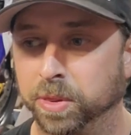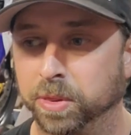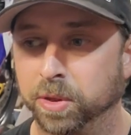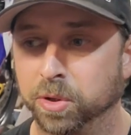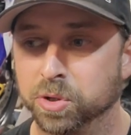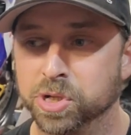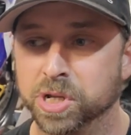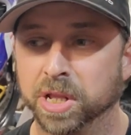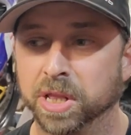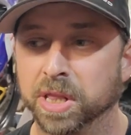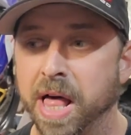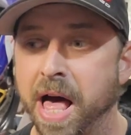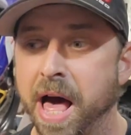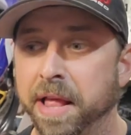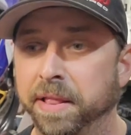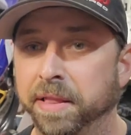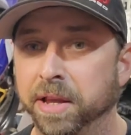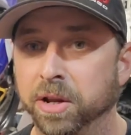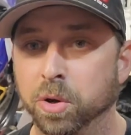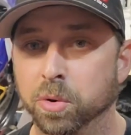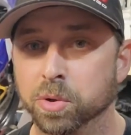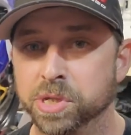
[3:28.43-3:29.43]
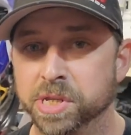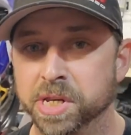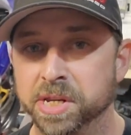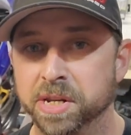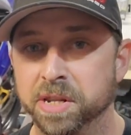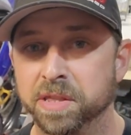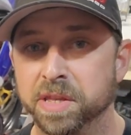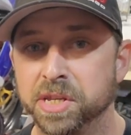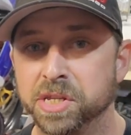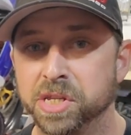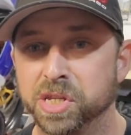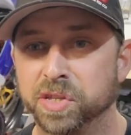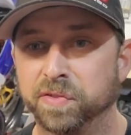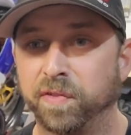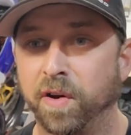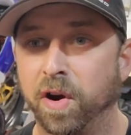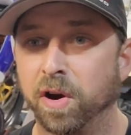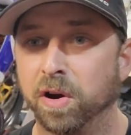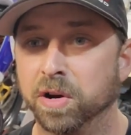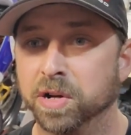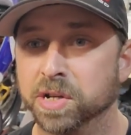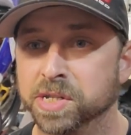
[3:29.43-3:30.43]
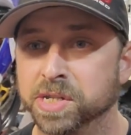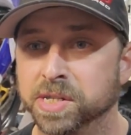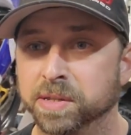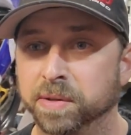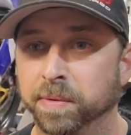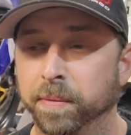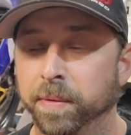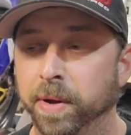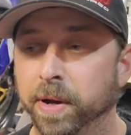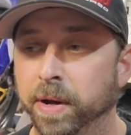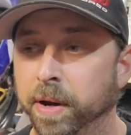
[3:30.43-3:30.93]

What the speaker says: there's a lot that goes into these as far as